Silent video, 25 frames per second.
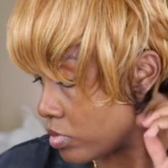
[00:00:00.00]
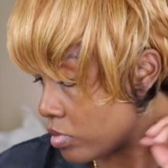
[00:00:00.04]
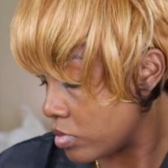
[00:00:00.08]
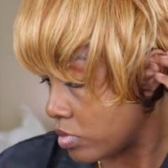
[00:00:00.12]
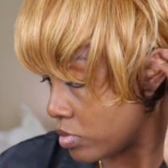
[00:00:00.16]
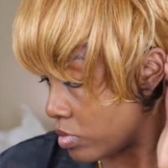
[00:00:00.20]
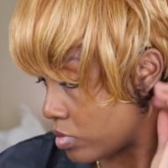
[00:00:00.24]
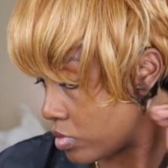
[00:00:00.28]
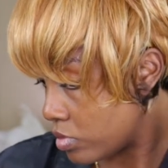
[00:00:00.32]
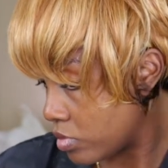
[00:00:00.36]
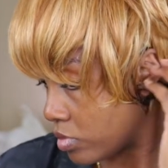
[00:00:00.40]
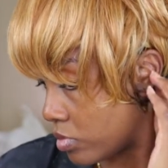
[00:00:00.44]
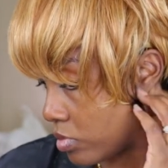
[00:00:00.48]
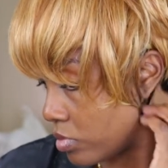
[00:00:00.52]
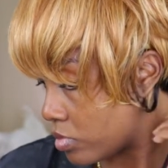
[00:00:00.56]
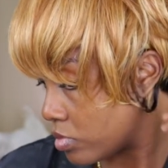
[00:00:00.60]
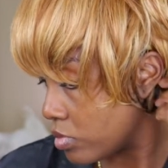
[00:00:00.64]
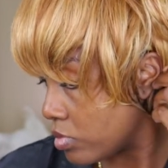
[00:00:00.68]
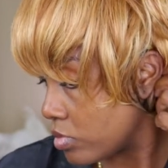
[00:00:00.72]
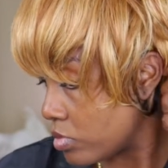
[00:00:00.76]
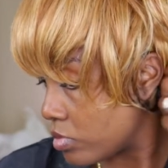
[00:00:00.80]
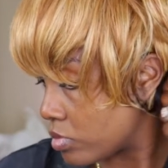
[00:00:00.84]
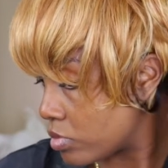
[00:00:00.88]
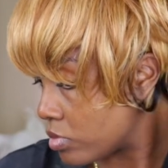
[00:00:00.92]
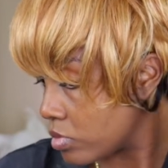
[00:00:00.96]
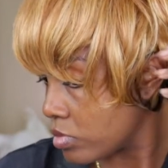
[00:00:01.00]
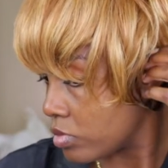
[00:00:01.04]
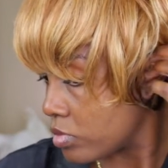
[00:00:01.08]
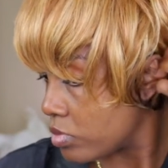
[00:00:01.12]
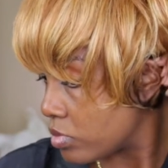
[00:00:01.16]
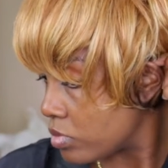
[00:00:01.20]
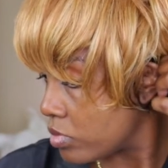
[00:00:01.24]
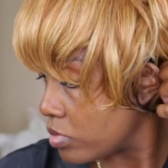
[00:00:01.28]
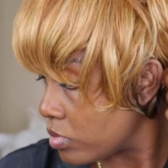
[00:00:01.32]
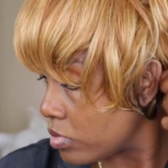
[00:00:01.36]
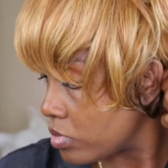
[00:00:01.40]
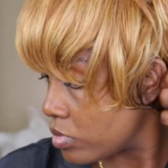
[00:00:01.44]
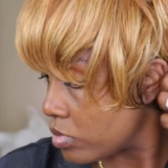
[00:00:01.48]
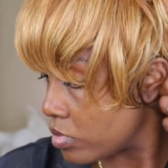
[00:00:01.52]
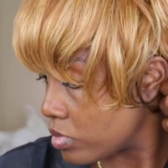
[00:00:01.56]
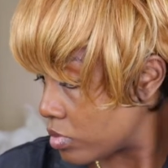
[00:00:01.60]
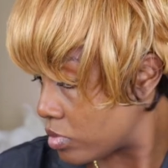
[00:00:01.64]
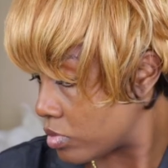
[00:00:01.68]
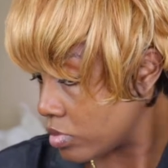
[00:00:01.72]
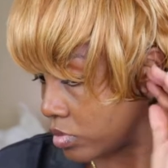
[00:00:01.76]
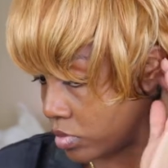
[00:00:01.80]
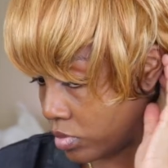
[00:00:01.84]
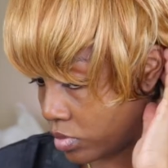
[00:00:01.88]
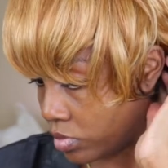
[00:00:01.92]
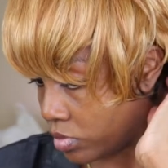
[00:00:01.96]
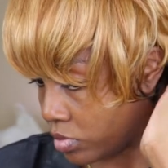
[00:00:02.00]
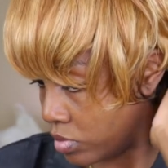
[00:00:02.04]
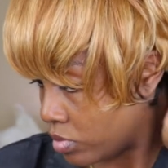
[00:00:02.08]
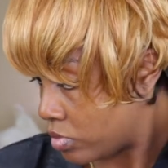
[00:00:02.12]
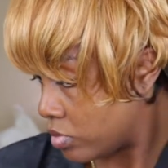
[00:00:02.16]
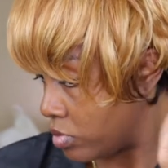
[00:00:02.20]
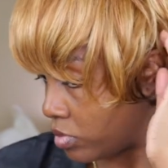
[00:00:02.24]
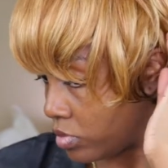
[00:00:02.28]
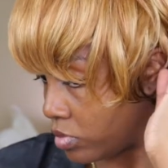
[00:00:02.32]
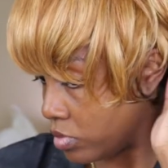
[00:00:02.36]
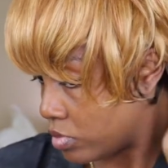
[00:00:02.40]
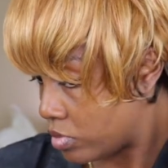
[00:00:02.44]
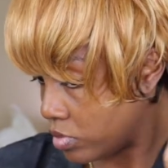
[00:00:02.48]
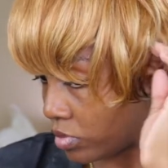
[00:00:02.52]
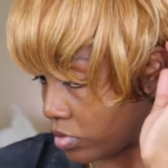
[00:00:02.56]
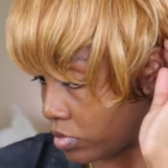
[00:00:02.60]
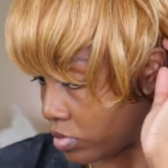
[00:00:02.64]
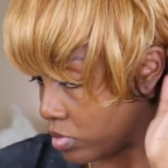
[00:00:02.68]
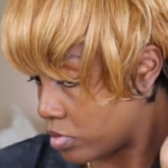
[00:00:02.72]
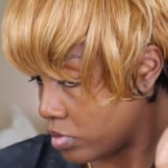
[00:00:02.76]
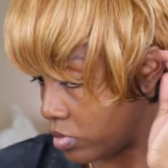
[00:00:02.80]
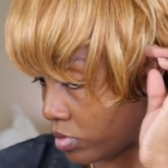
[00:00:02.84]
(no one is talking)